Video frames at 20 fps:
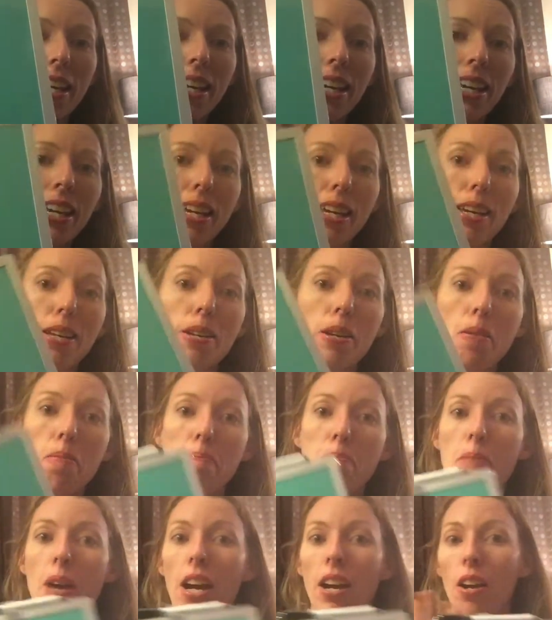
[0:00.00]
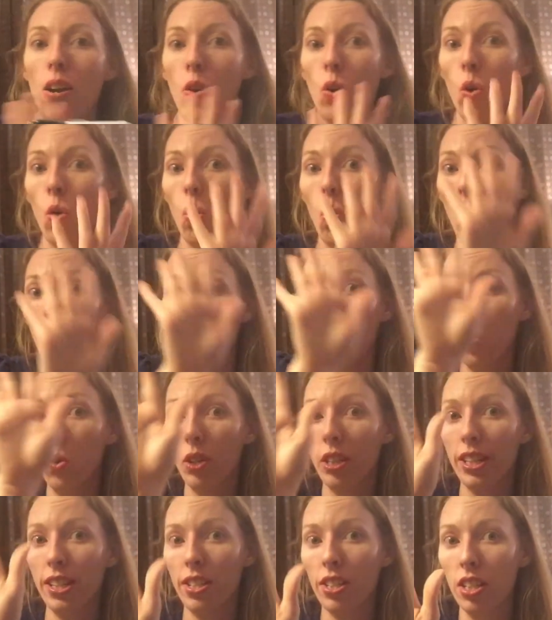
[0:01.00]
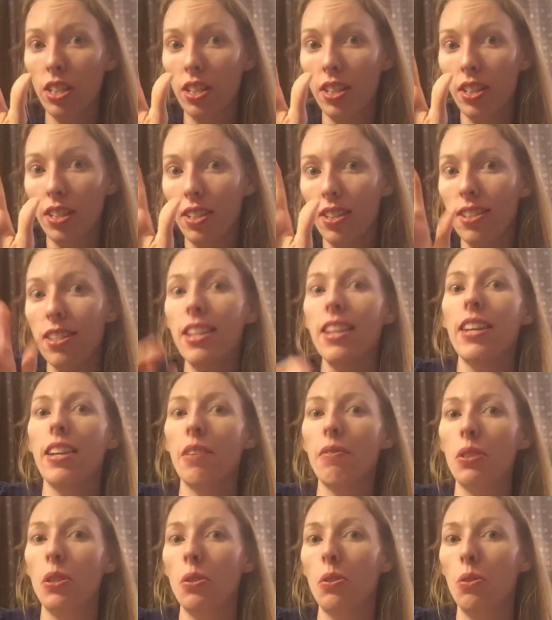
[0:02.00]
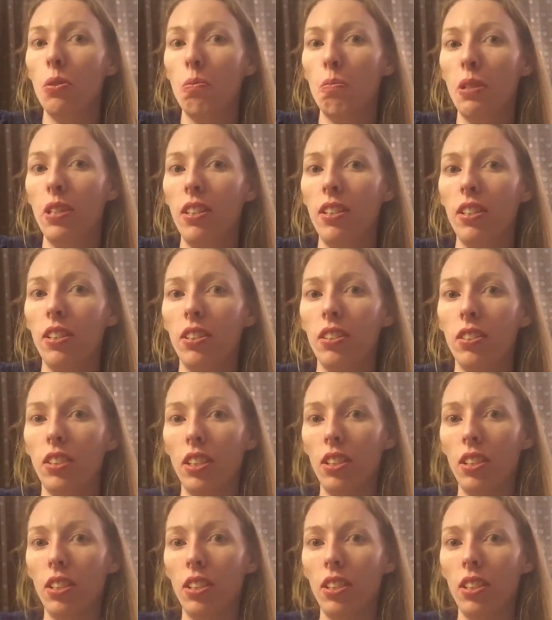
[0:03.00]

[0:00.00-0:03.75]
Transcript: and my whole kitchen, if you've been,